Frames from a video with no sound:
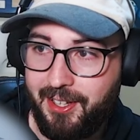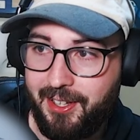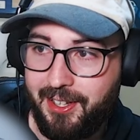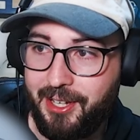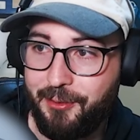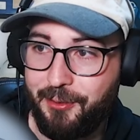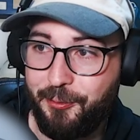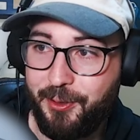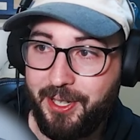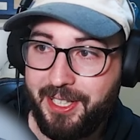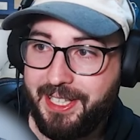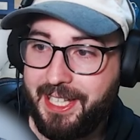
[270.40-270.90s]
He
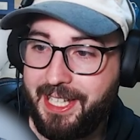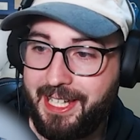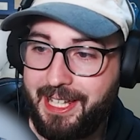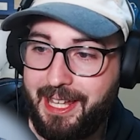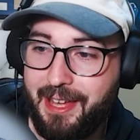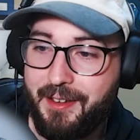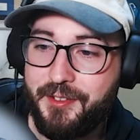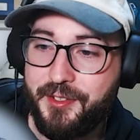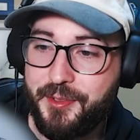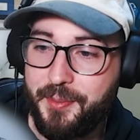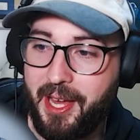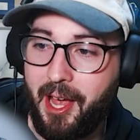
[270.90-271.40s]
really
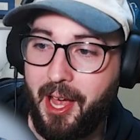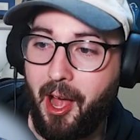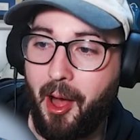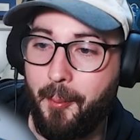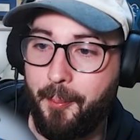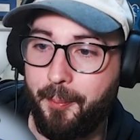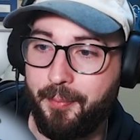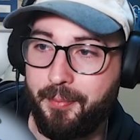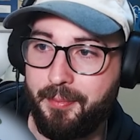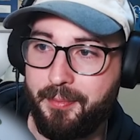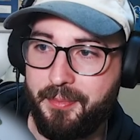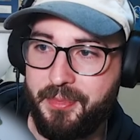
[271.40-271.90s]
gives me
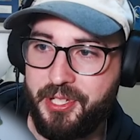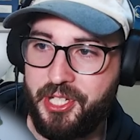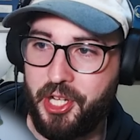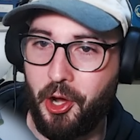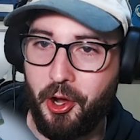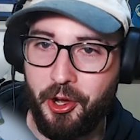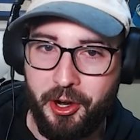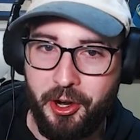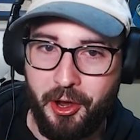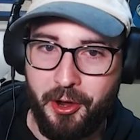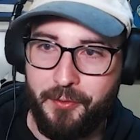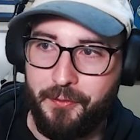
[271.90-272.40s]

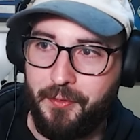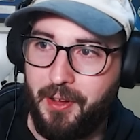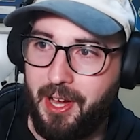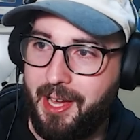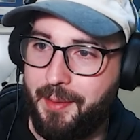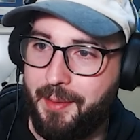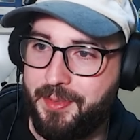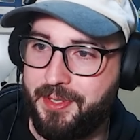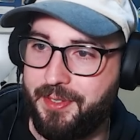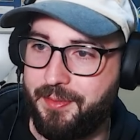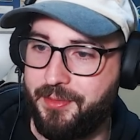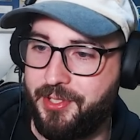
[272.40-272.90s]
Toto
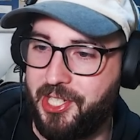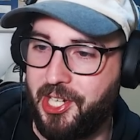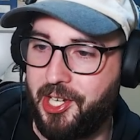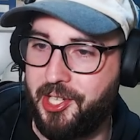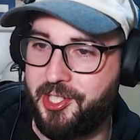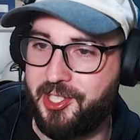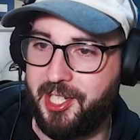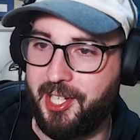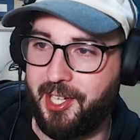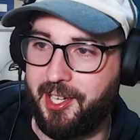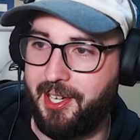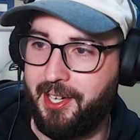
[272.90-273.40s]
vibes from
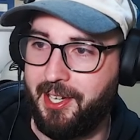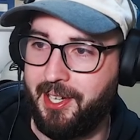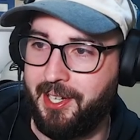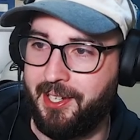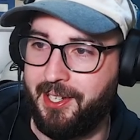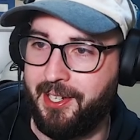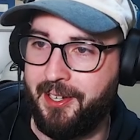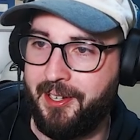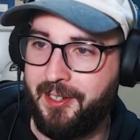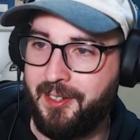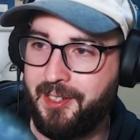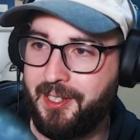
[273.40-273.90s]

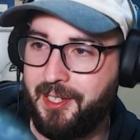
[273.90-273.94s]
JJK.